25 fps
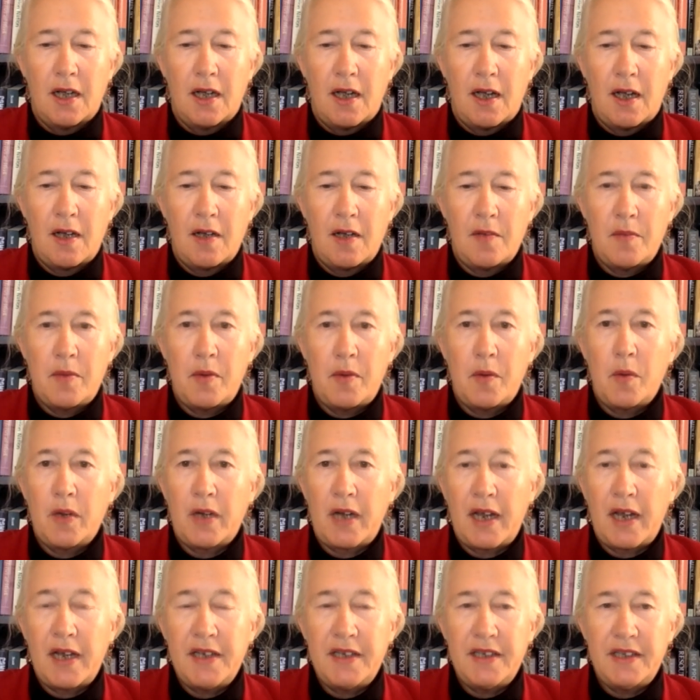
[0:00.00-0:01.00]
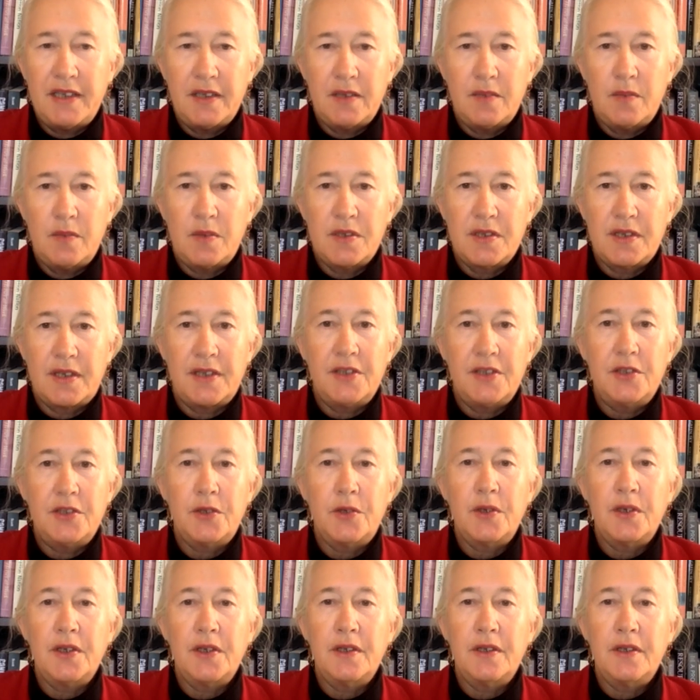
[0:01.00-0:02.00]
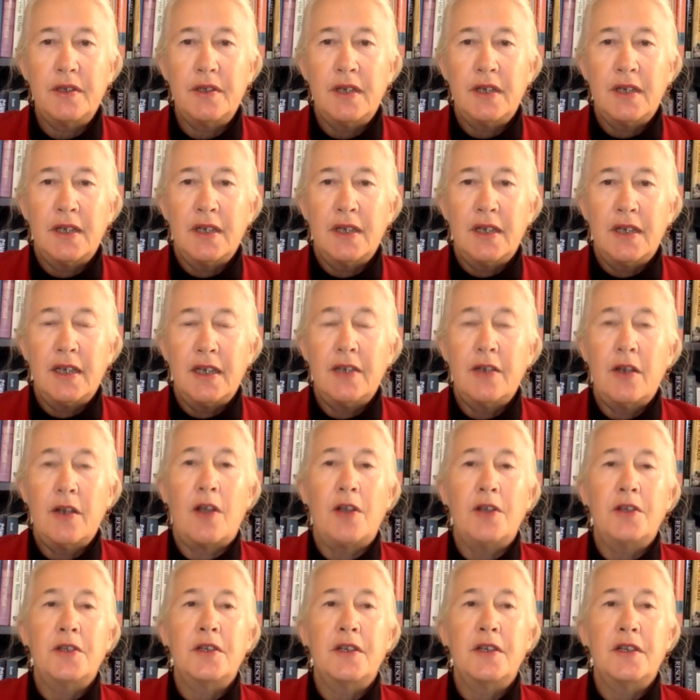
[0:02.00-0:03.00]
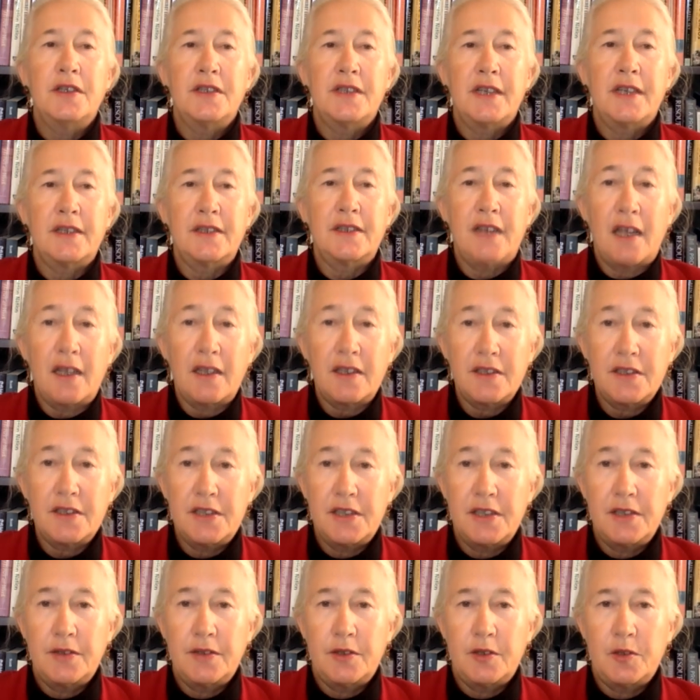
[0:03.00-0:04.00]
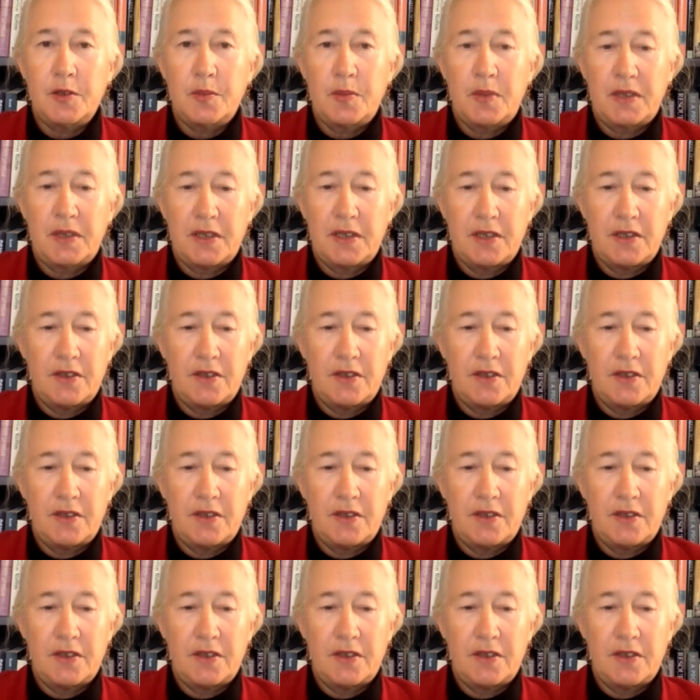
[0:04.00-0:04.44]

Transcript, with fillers: Um, but what I did was I joined an alternate technology group at the